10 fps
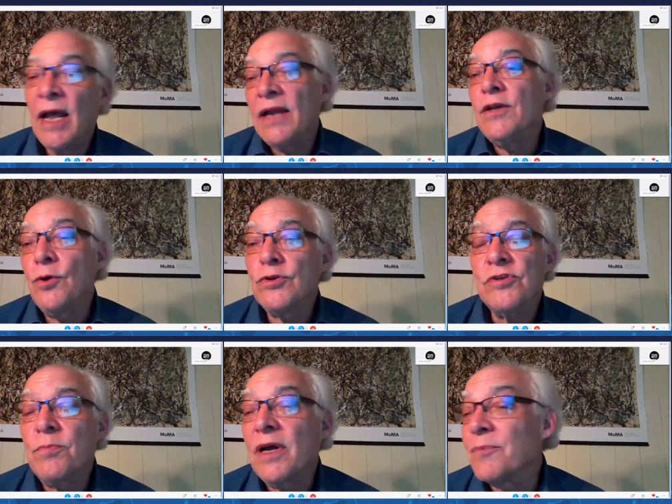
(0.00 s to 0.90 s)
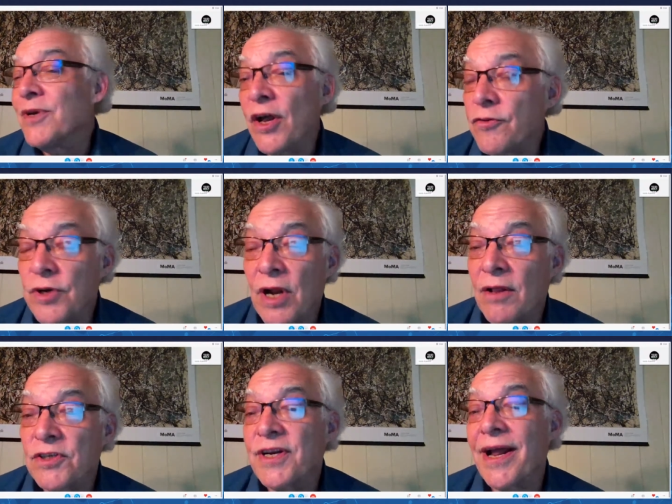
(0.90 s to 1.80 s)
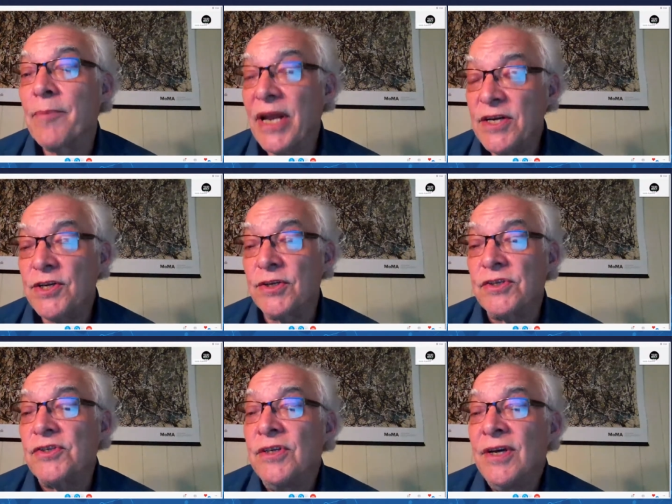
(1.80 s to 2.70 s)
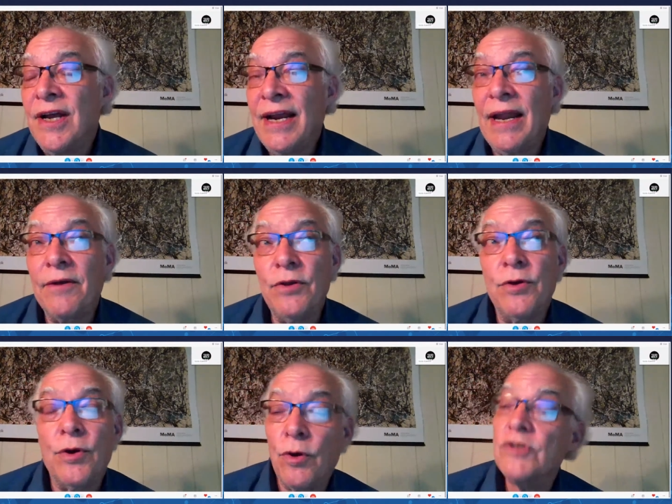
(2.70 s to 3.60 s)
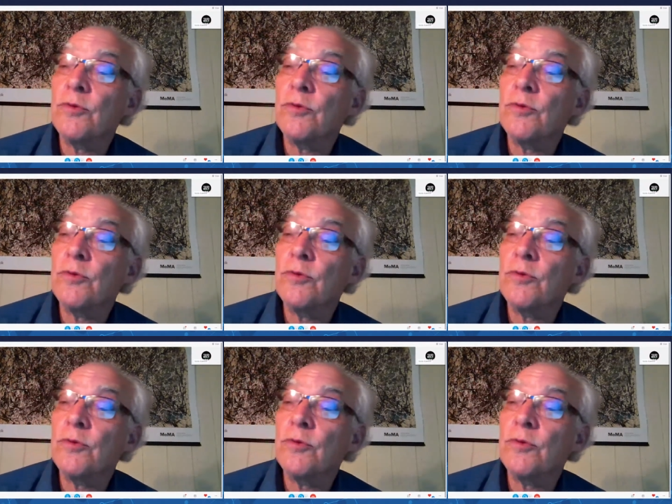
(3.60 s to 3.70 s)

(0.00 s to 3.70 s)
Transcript: And you can also buy them in $100 denominations. Now you can also